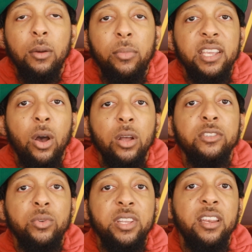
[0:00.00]
but he
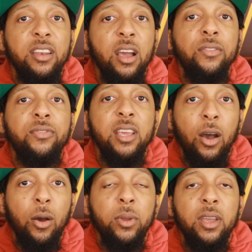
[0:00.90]
also did enough to
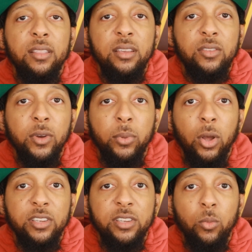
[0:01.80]
help this
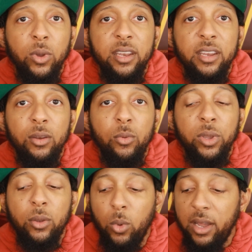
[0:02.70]
football team win in
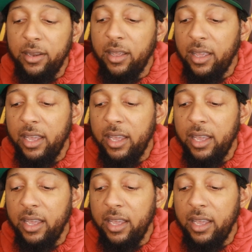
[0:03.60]
week one.